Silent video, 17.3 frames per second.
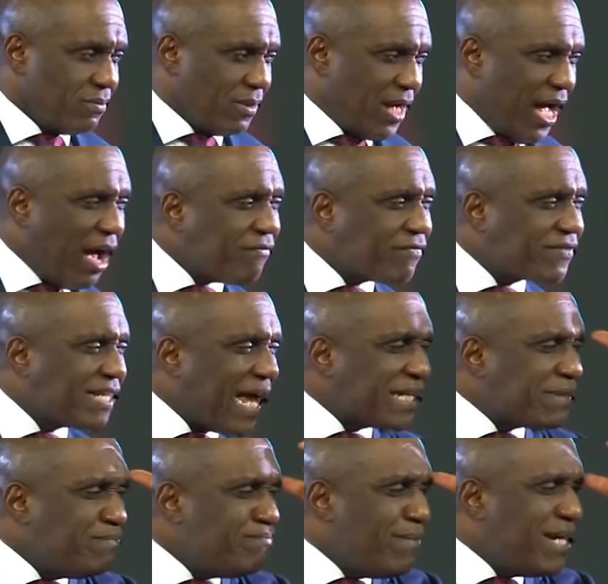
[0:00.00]
Have
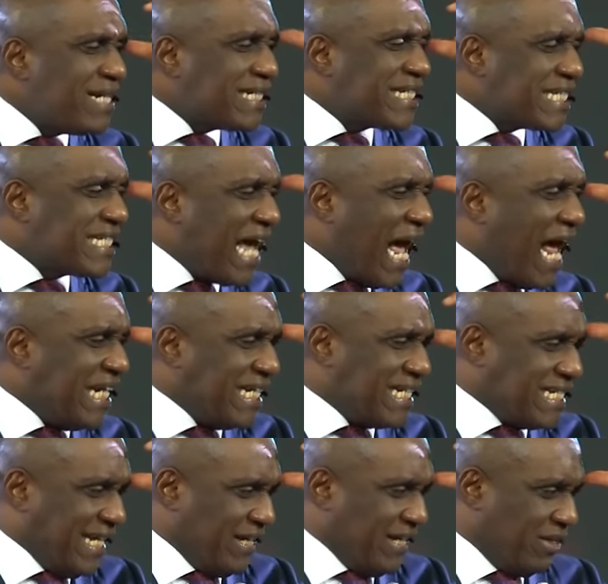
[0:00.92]
that
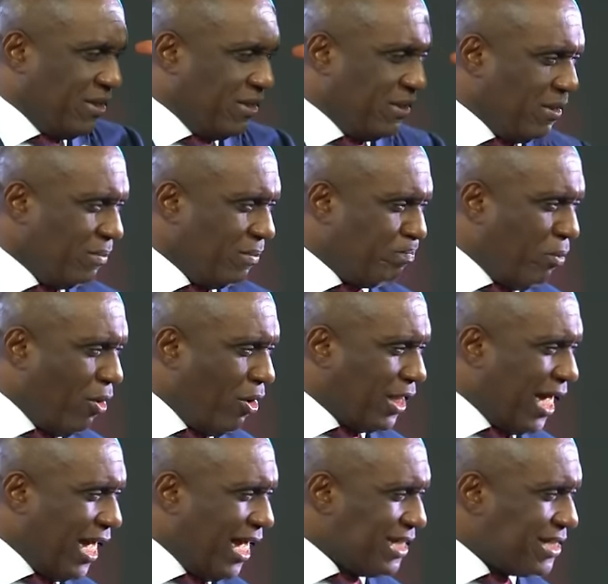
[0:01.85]
mentality. Paul
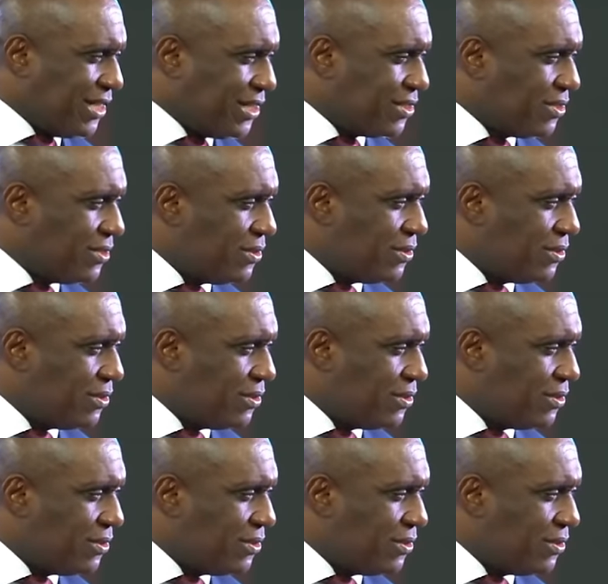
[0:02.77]
had it.